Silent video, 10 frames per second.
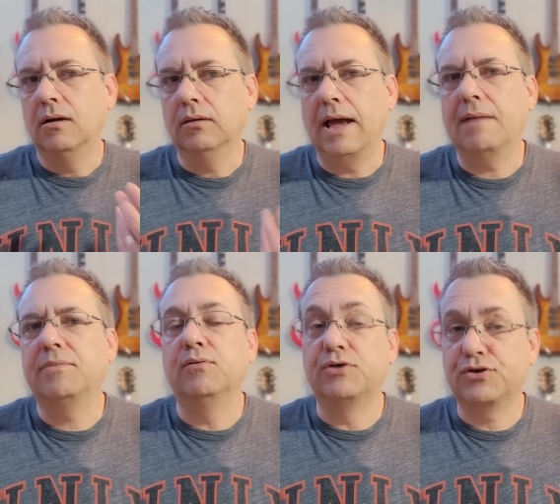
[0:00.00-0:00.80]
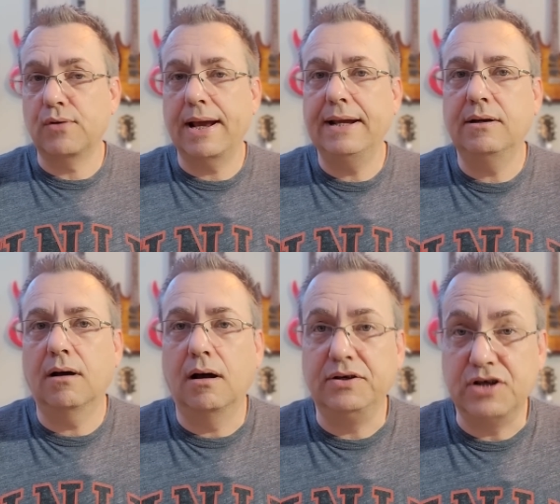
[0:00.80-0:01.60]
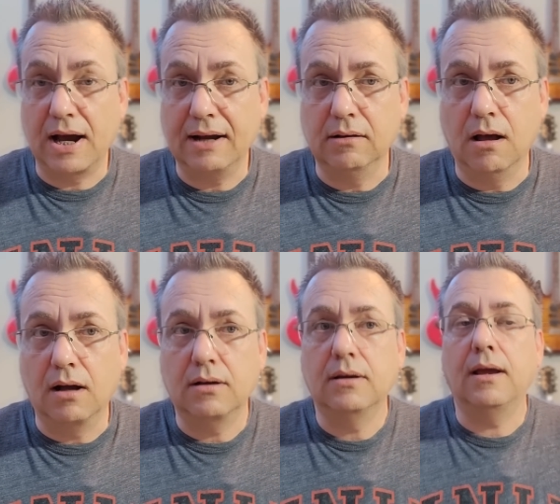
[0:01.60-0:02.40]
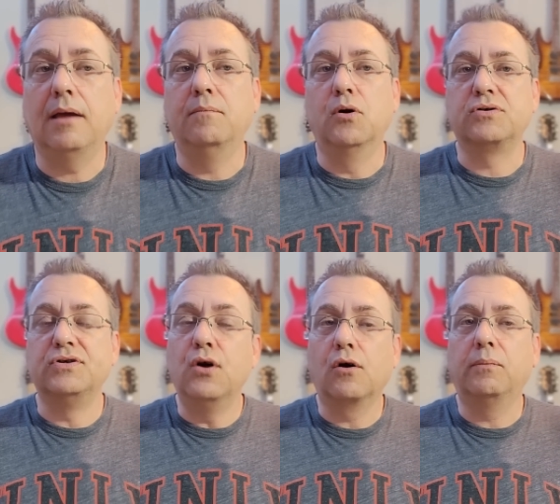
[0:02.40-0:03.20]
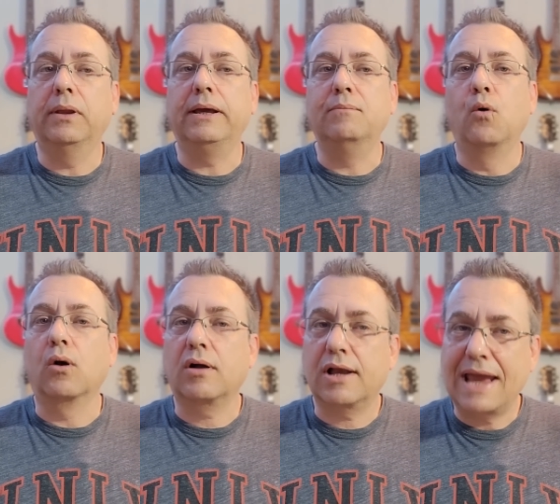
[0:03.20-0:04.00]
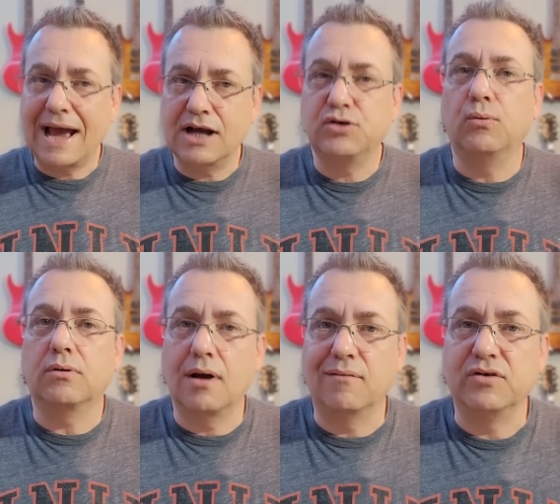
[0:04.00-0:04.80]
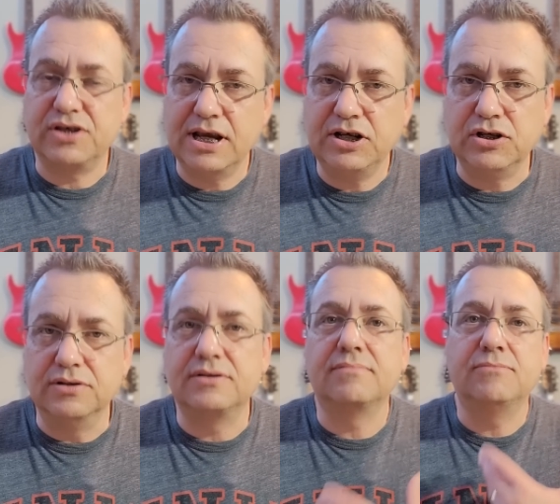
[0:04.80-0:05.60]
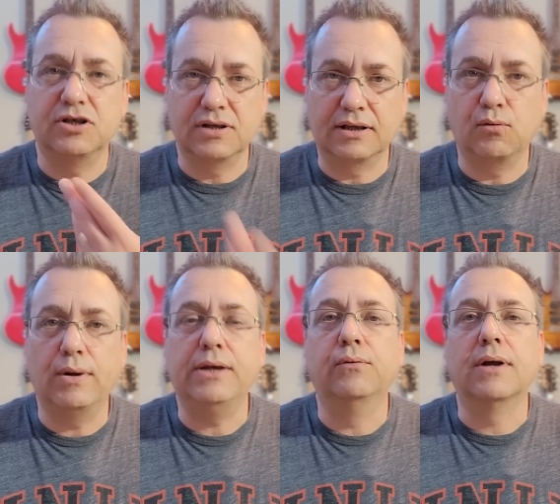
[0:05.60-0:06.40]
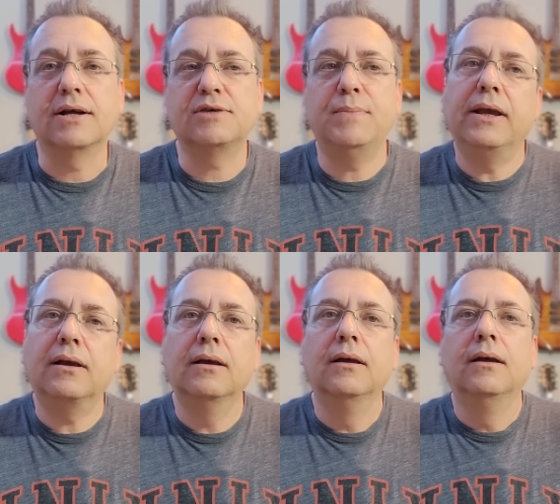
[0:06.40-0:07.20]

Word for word: LaMDA was trained on dialogue, and most notably more casual conversations, just like the way you and I speak.